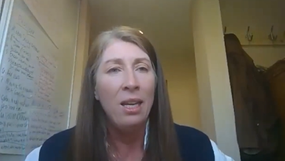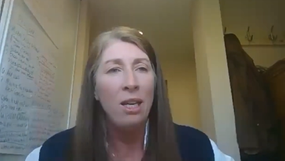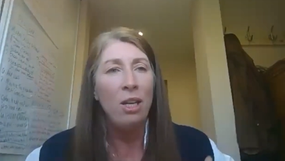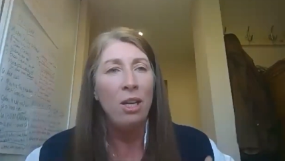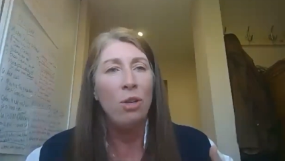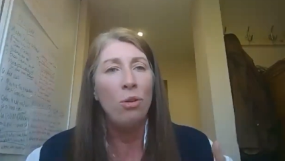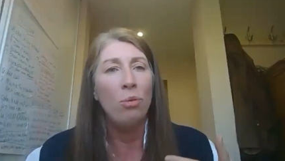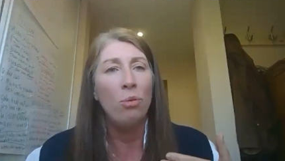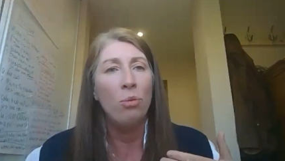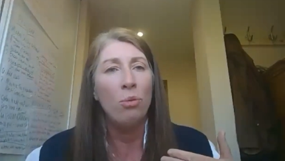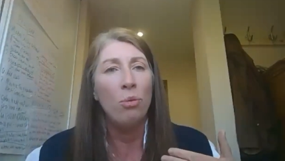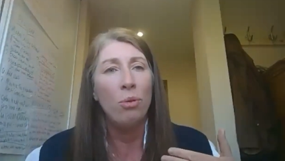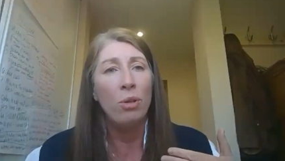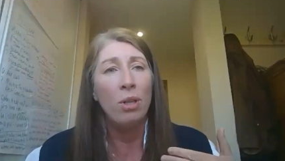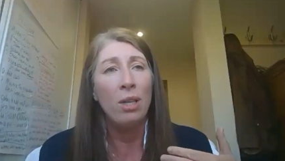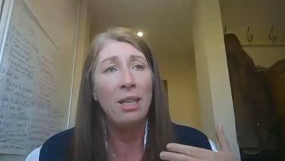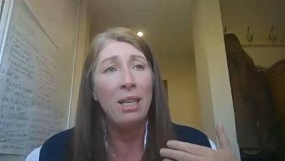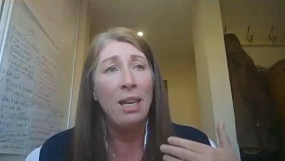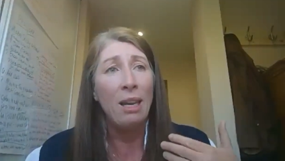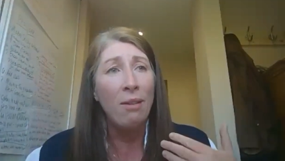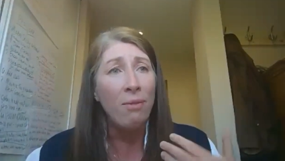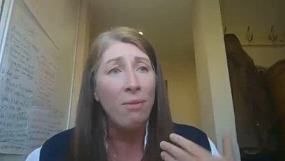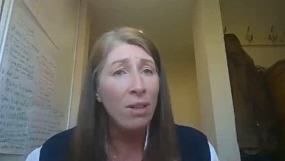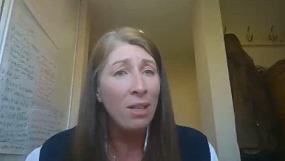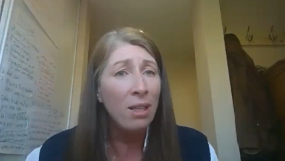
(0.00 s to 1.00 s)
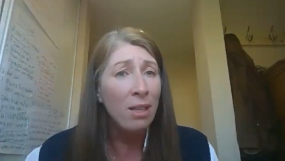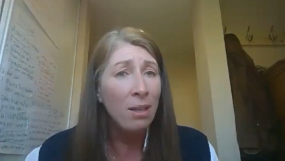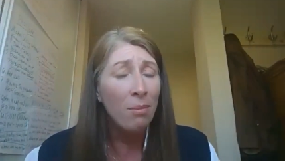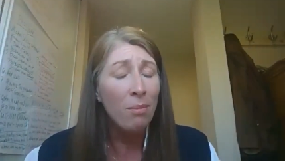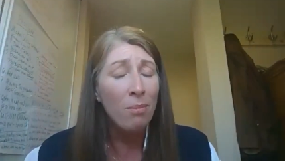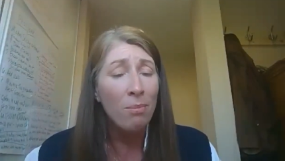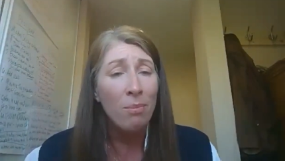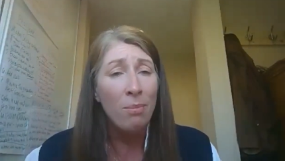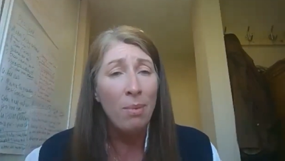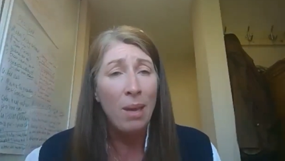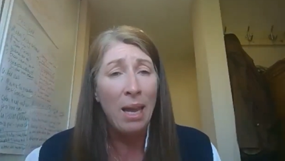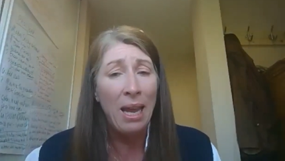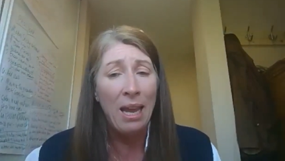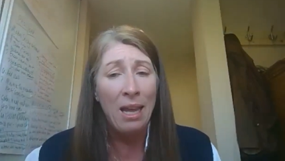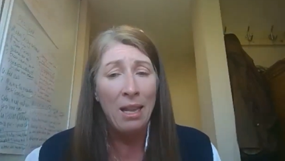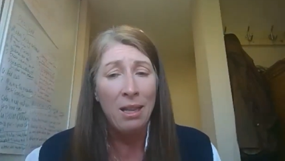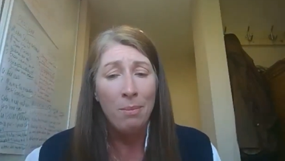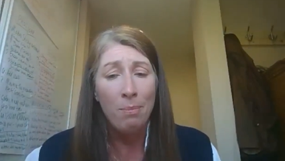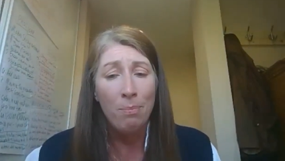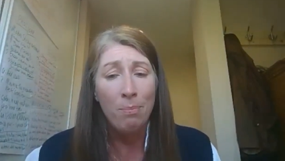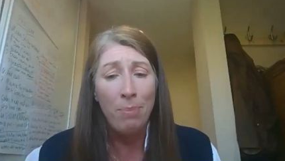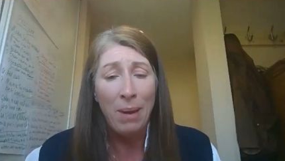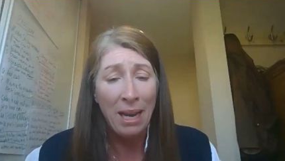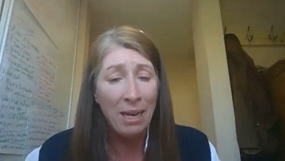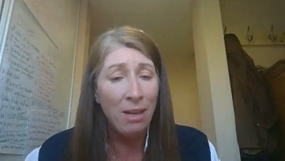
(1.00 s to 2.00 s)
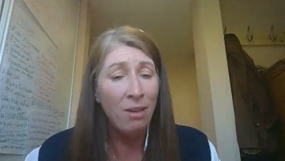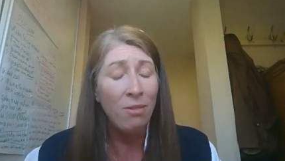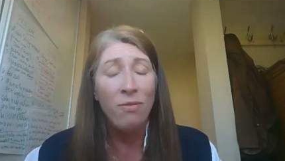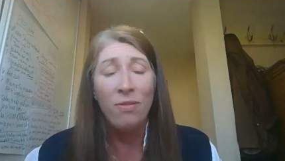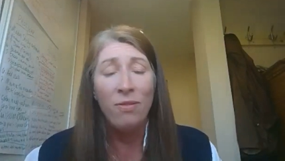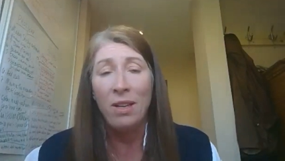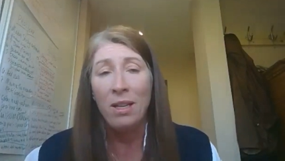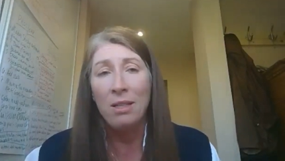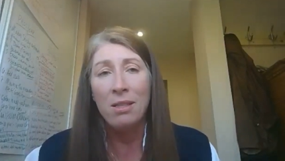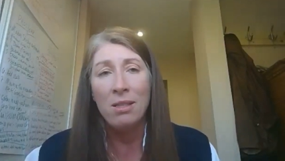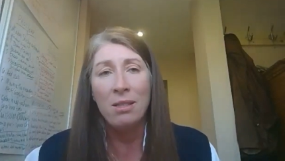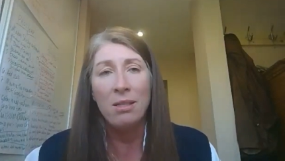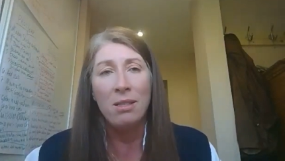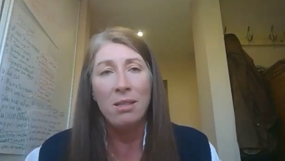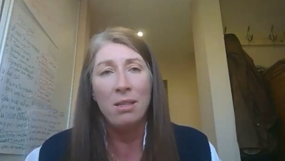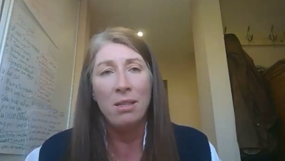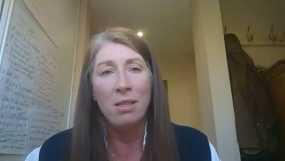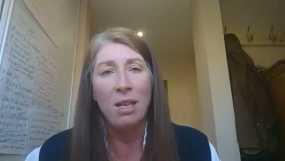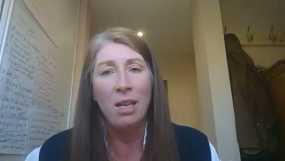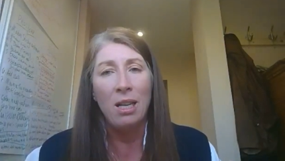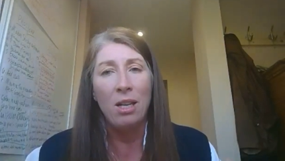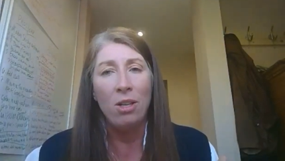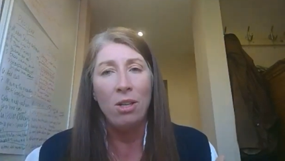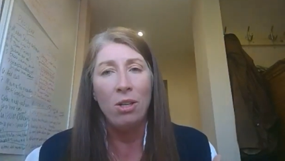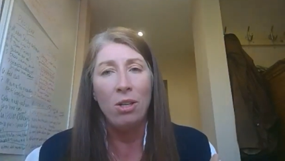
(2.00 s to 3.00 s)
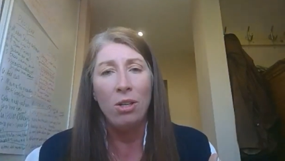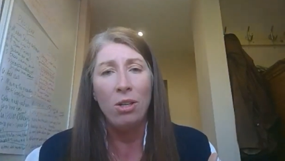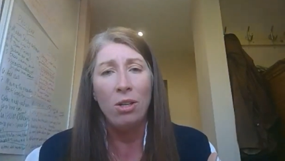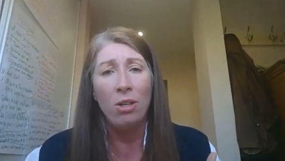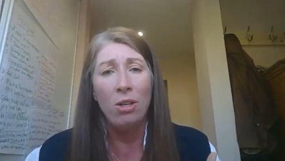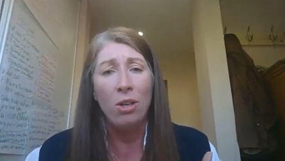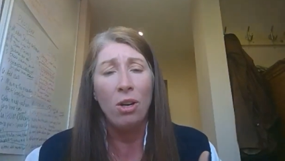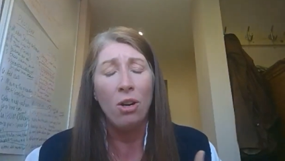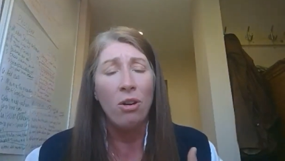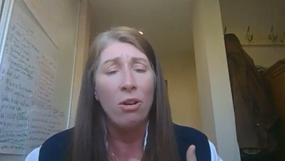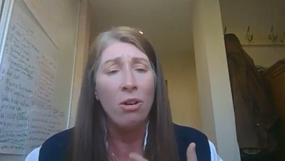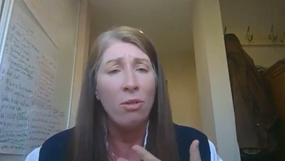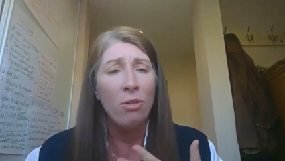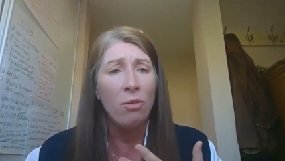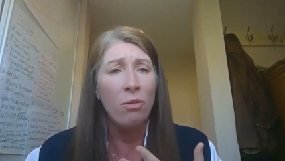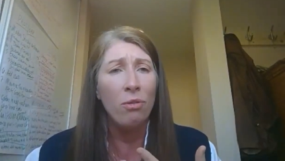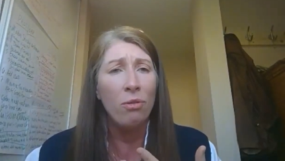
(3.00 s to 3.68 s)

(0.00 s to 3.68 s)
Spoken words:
you know, giving them benefits that are